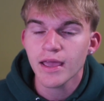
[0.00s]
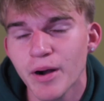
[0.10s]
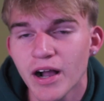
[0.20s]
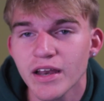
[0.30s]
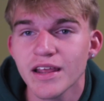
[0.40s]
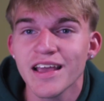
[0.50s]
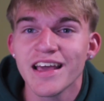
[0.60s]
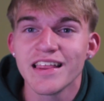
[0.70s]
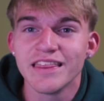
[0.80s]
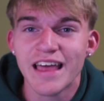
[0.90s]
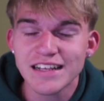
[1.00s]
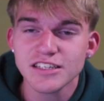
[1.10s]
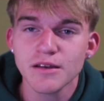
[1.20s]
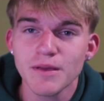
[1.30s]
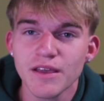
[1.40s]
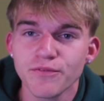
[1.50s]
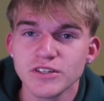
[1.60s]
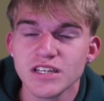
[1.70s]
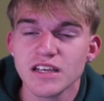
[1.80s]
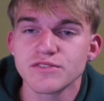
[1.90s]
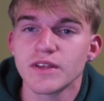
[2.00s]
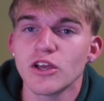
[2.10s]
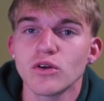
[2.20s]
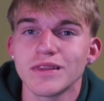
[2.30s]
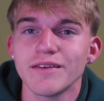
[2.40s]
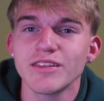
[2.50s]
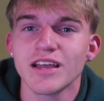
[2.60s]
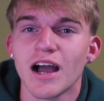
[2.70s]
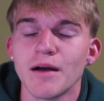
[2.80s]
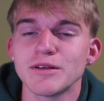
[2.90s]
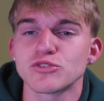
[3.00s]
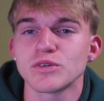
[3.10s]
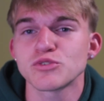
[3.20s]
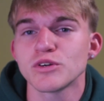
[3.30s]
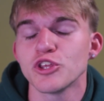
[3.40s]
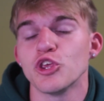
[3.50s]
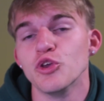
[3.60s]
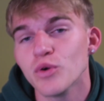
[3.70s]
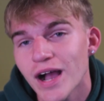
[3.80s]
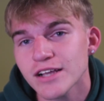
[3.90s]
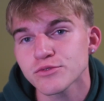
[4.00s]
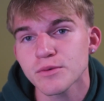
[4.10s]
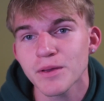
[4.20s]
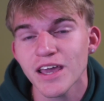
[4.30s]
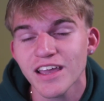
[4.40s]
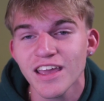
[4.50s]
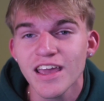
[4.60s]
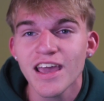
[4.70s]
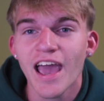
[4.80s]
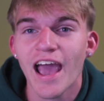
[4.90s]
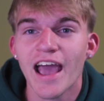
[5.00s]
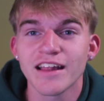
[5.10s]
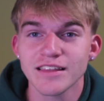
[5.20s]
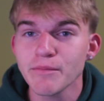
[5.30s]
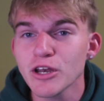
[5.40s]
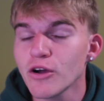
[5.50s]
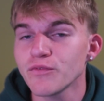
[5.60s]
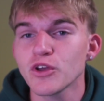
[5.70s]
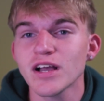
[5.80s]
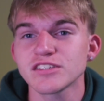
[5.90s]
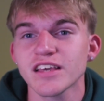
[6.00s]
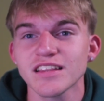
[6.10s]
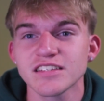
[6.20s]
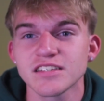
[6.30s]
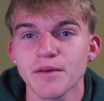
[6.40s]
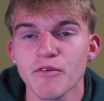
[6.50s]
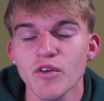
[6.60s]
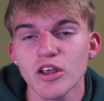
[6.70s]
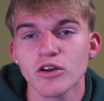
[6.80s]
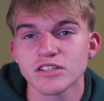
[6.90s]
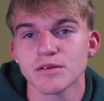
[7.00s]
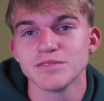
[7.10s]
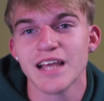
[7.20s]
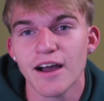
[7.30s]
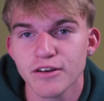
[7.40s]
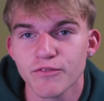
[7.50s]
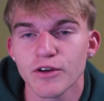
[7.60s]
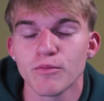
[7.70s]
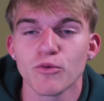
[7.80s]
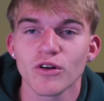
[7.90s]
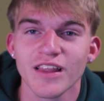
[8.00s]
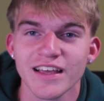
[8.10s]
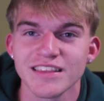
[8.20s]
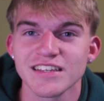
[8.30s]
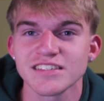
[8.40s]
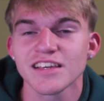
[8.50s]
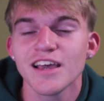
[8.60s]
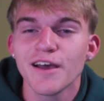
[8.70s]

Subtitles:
But that's gonna be it for today's video. Leave in the comments which one you guys would pick, and let me know if you guys like this type of video, because I'm down to film more like this.